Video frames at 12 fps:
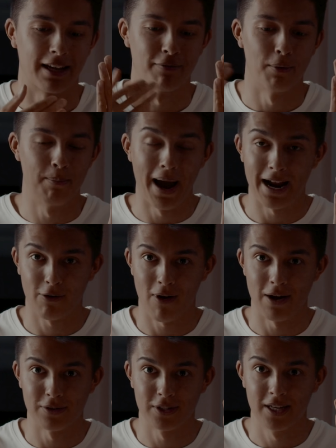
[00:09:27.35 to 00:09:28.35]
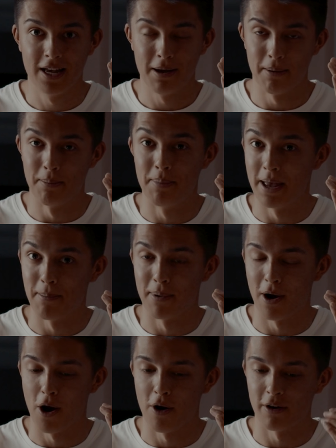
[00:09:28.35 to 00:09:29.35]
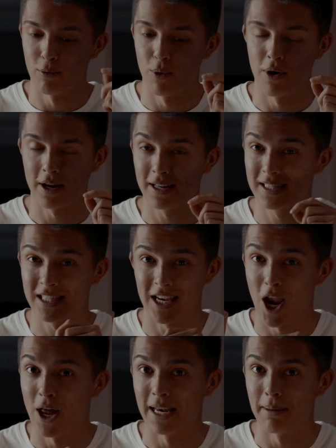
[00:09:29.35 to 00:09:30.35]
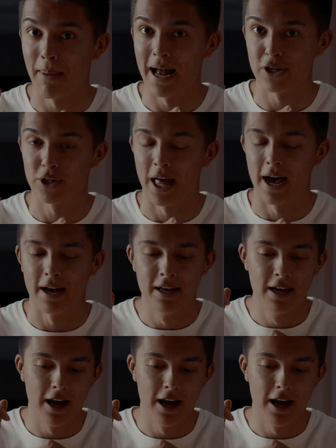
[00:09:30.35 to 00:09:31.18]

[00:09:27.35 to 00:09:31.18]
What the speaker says: If the background's a bit blurry, you want to slightly match that.